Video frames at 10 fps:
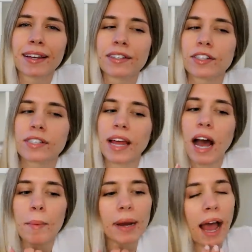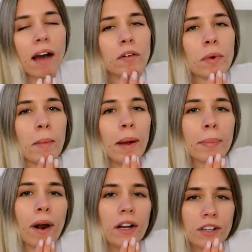just now, but I haven't put my
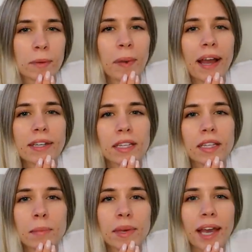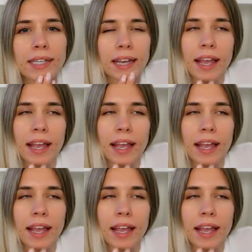project bags in them yet,